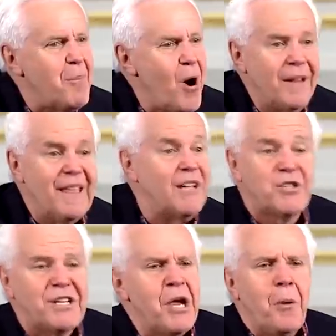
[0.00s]
burning. They're
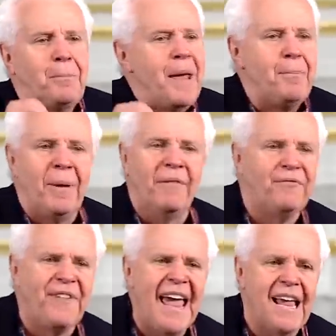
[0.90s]
still people of
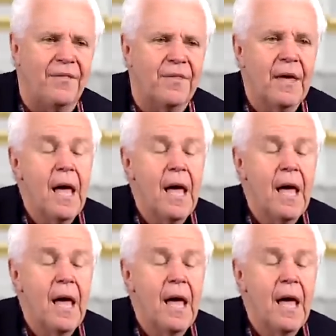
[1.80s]
faith,